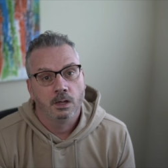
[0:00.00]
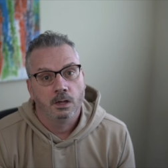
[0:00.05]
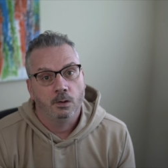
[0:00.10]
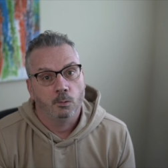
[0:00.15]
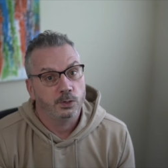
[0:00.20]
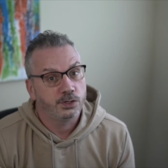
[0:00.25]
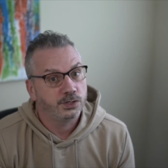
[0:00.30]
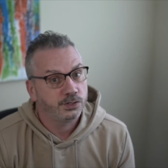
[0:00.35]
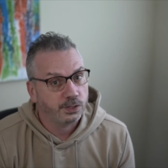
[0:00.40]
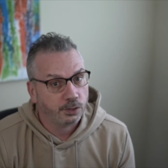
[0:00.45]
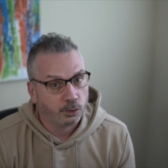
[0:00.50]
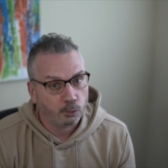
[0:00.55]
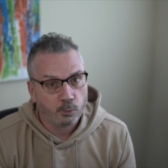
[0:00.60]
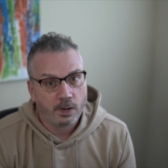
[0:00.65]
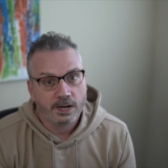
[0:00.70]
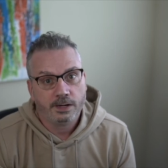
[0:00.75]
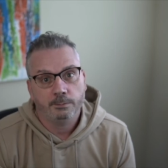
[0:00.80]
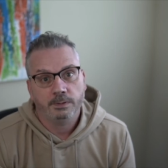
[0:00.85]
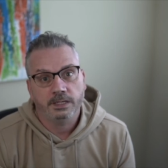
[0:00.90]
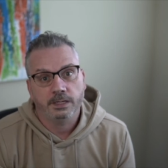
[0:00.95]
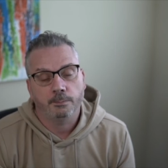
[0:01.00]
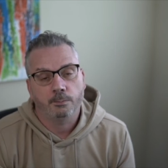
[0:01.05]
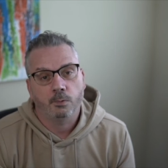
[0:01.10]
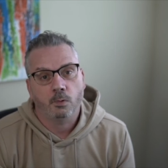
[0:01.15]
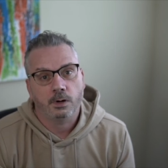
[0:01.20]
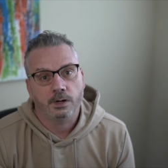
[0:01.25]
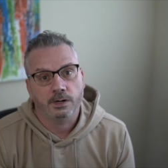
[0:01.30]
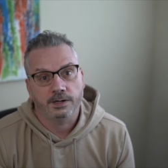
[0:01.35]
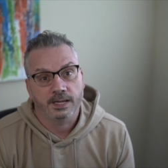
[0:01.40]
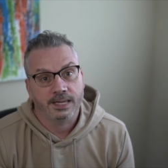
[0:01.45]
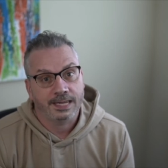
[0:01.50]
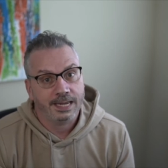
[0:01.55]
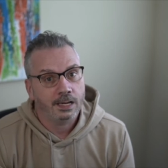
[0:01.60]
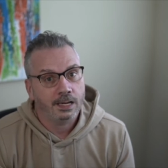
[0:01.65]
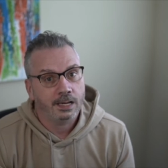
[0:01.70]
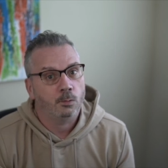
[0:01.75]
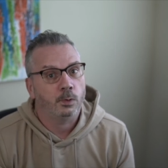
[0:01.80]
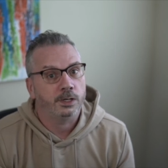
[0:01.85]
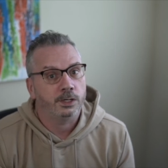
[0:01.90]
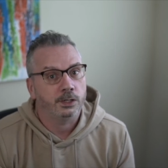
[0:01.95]
which is incredibly important,
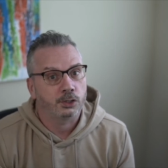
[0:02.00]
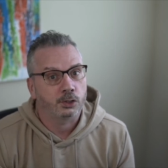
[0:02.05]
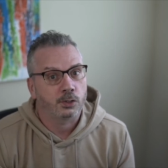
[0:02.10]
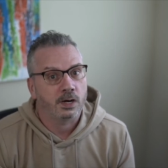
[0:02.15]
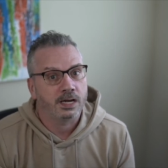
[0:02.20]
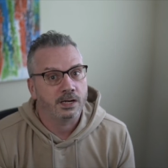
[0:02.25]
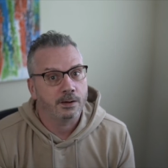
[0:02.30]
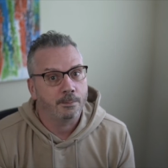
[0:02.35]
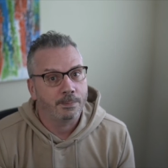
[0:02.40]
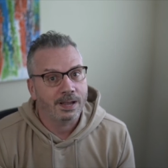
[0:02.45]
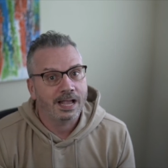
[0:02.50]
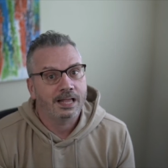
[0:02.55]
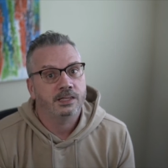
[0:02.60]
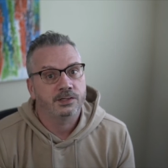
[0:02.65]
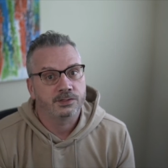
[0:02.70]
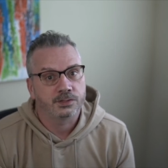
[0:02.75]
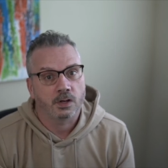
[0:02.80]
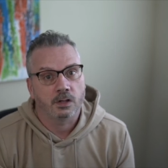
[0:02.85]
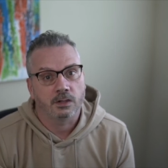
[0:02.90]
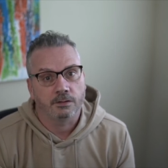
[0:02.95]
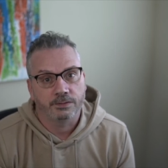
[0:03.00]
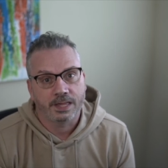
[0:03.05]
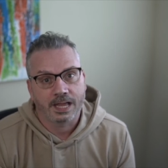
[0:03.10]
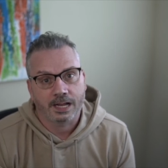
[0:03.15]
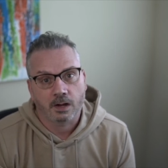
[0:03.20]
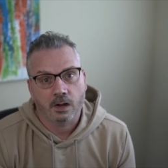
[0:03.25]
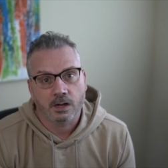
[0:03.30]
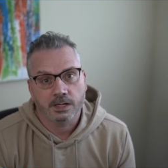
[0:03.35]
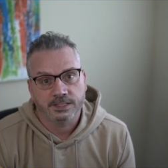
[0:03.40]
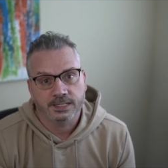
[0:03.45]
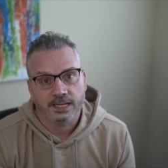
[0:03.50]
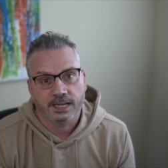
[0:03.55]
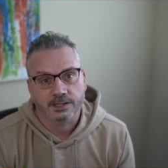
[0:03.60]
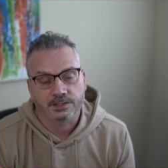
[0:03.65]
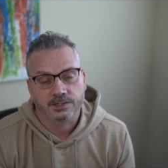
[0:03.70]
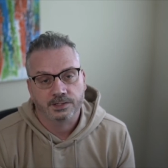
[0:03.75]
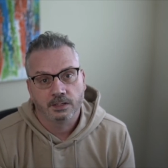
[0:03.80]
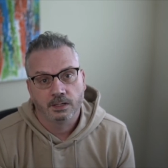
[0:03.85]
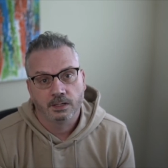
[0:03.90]
again, when you're trying to balance all of that context.